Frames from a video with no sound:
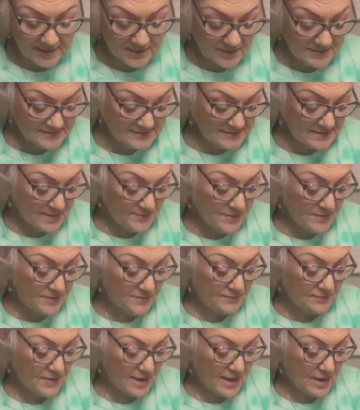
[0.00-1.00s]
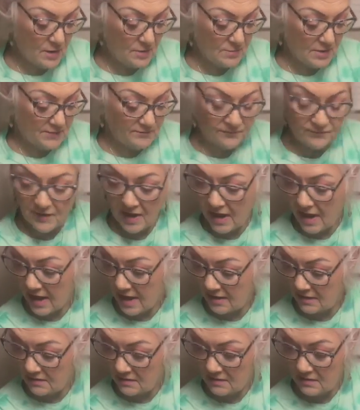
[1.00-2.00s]
And some of the flowers, in
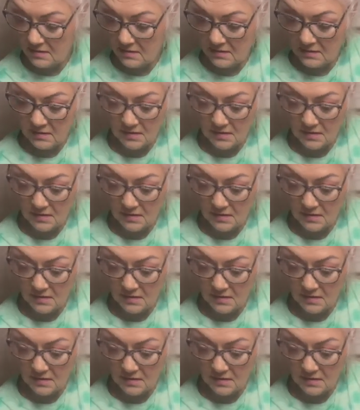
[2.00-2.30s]
fact,